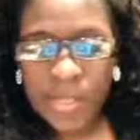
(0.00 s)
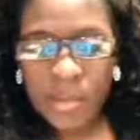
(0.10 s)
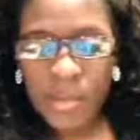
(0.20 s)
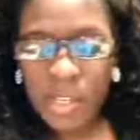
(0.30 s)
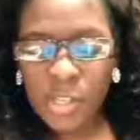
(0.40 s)

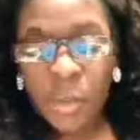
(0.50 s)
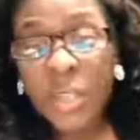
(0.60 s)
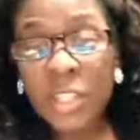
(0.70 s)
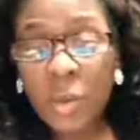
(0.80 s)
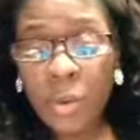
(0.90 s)
because I'm in a
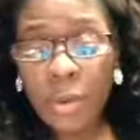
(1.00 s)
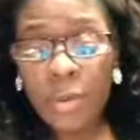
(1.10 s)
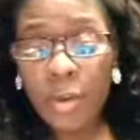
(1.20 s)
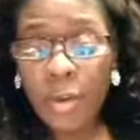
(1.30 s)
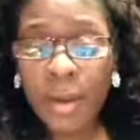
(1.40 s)
joint degree
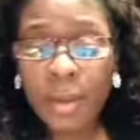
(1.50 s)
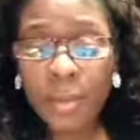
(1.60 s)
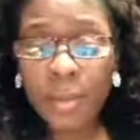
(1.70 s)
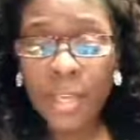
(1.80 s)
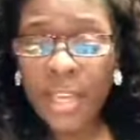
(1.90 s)

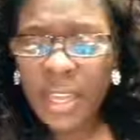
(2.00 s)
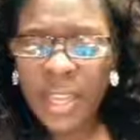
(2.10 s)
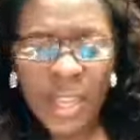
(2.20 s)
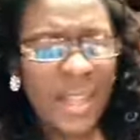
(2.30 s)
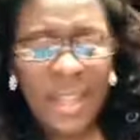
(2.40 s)
program, but
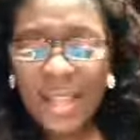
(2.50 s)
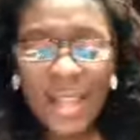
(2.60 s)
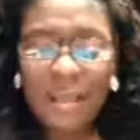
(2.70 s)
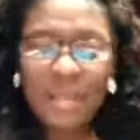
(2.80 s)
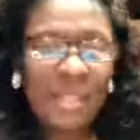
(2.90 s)

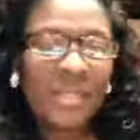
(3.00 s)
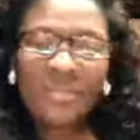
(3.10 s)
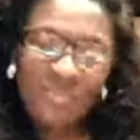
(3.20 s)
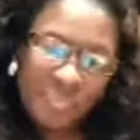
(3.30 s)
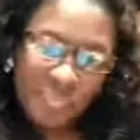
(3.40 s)
I
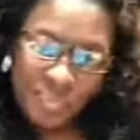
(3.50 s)
mean,